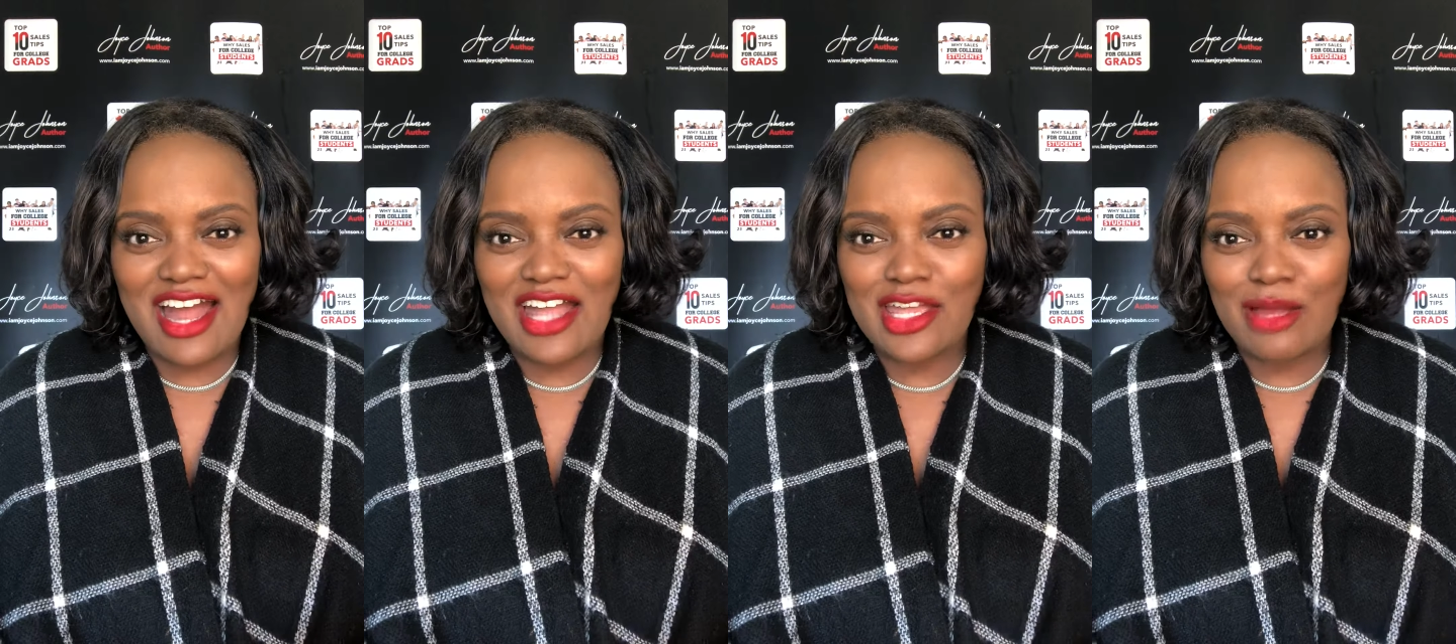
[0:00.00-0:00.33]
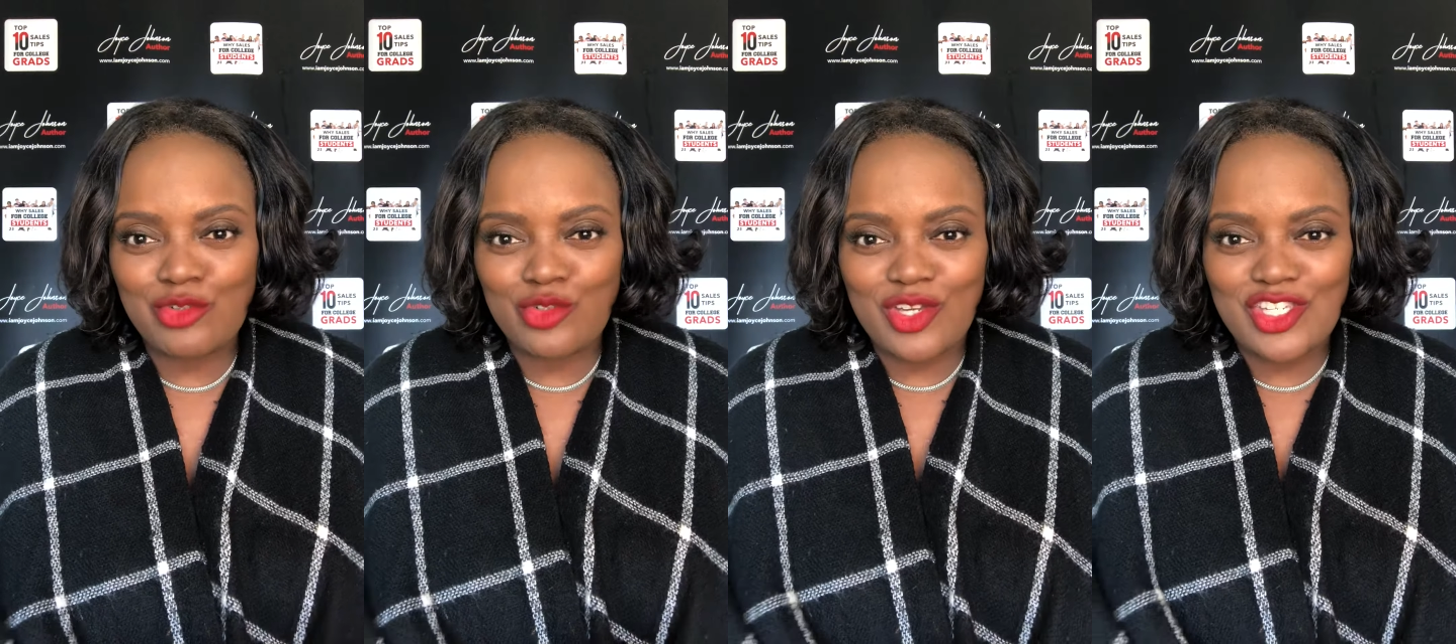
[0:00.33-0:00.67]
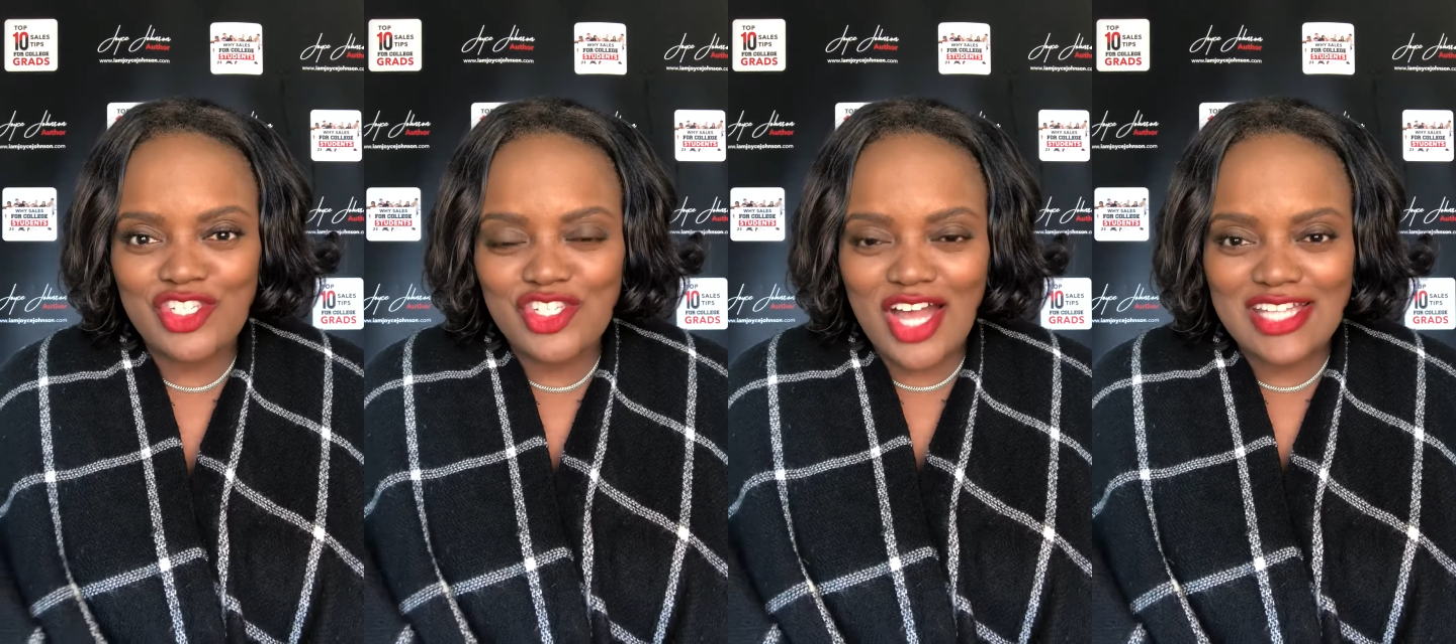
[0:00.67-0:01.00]

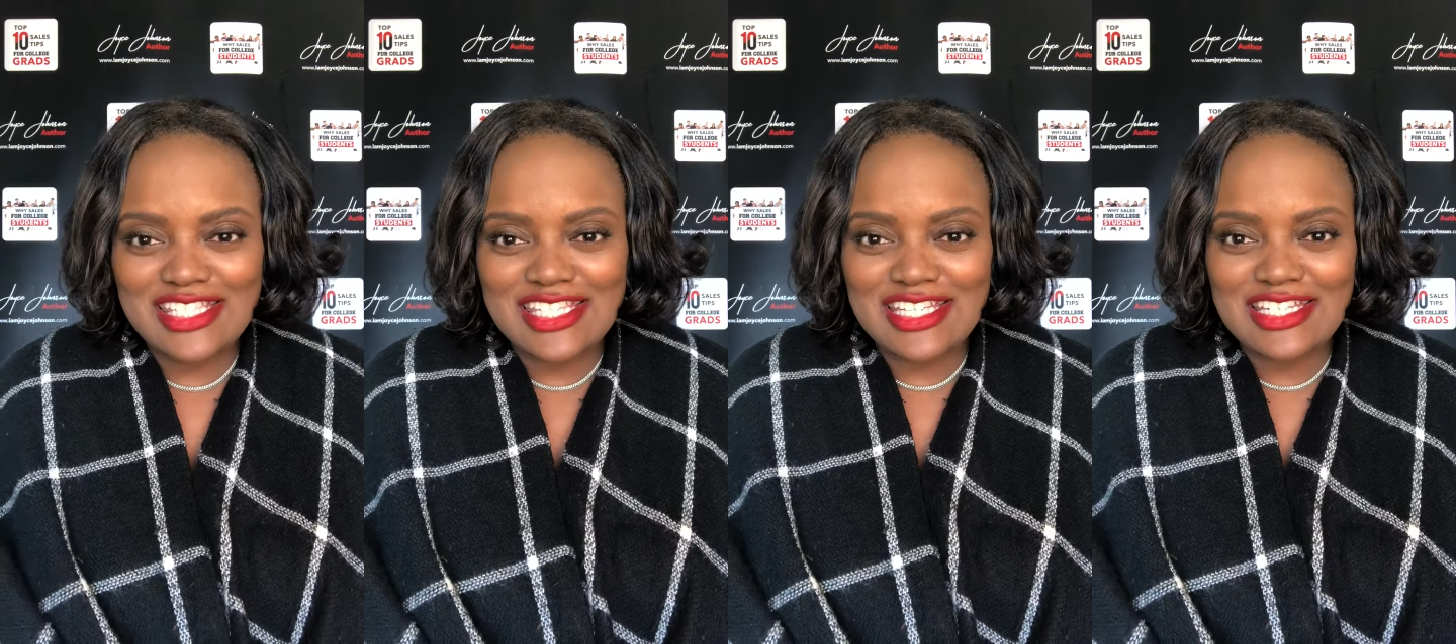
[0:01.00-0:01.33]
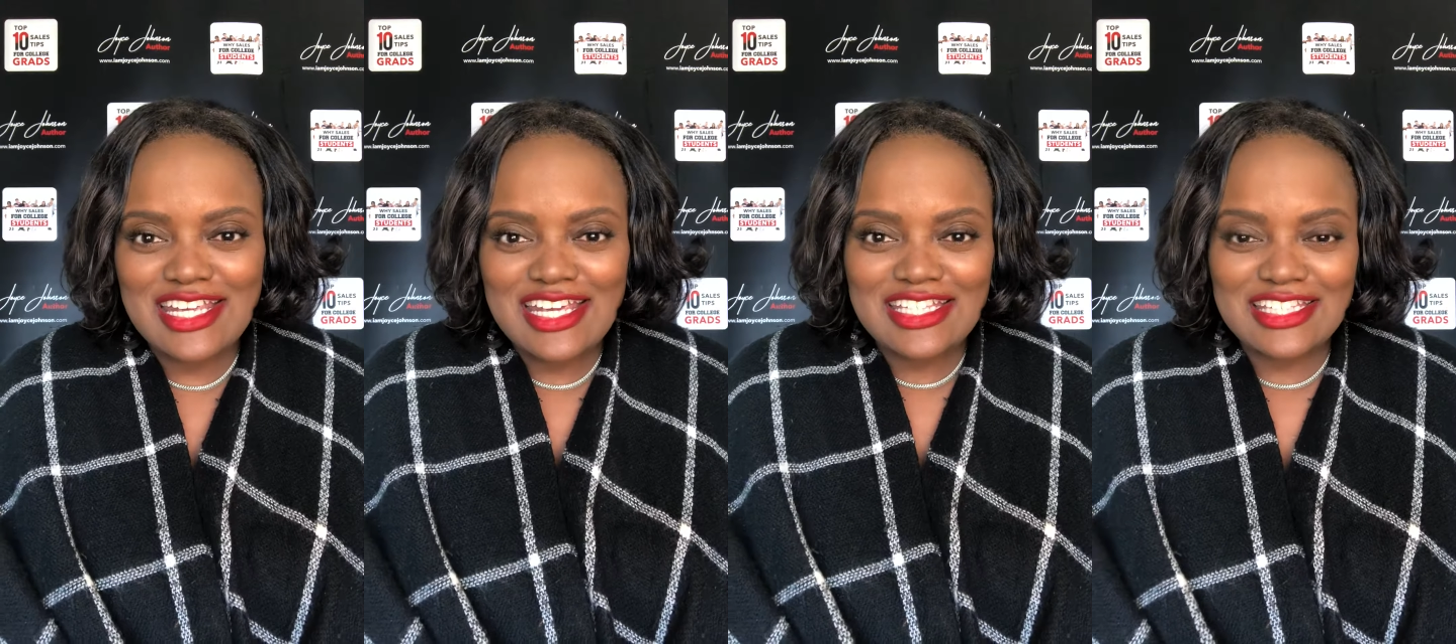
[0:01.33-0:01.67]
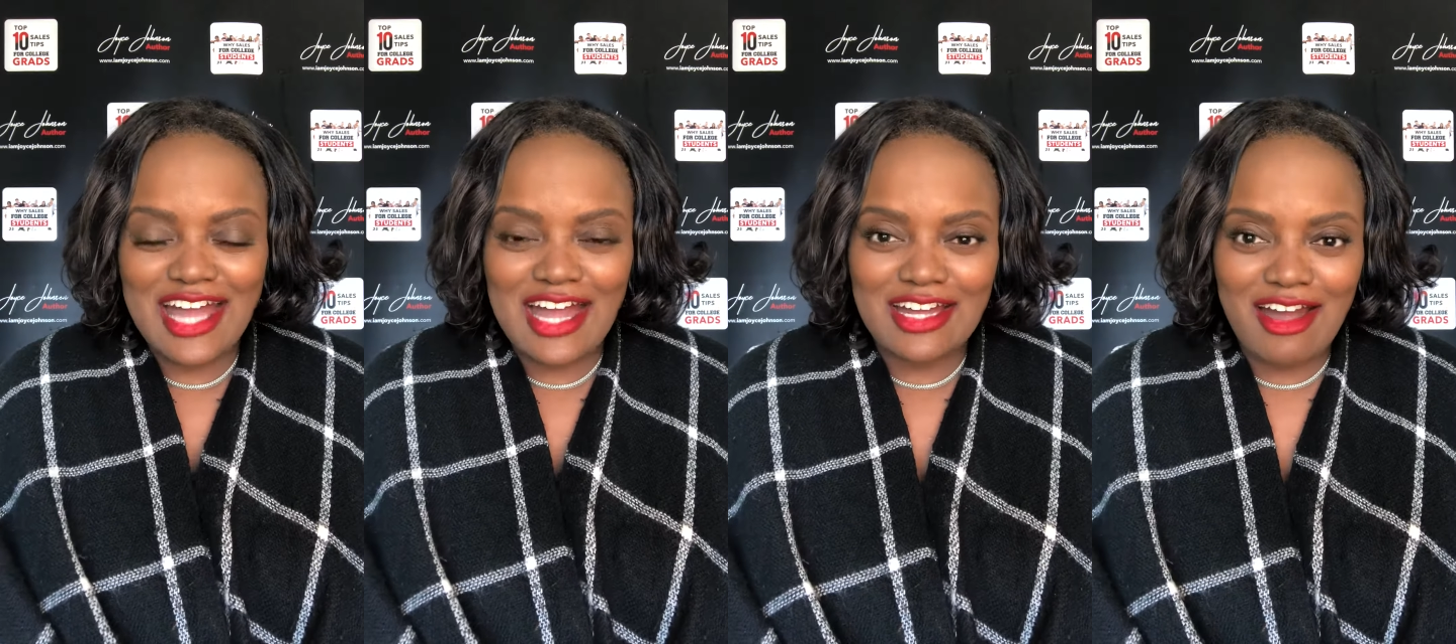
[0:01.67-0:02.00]

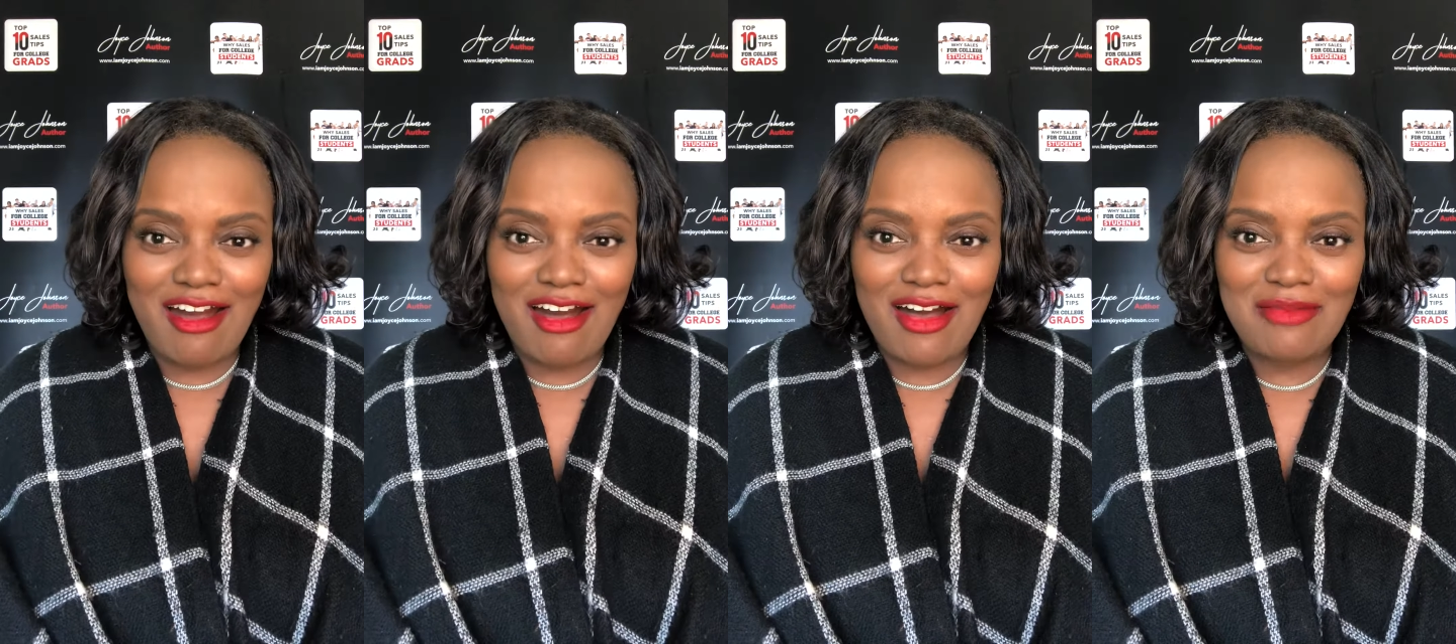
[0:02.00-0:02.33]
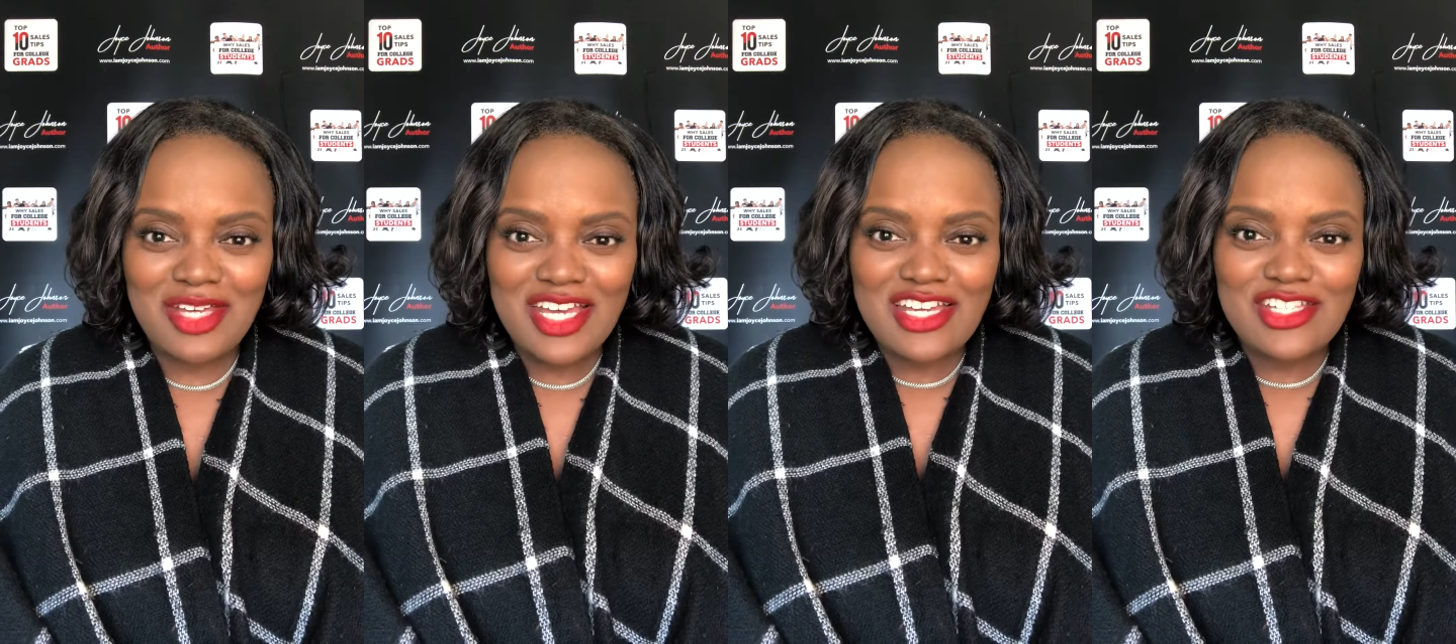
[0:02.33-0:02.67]
iamjoycejohnson.com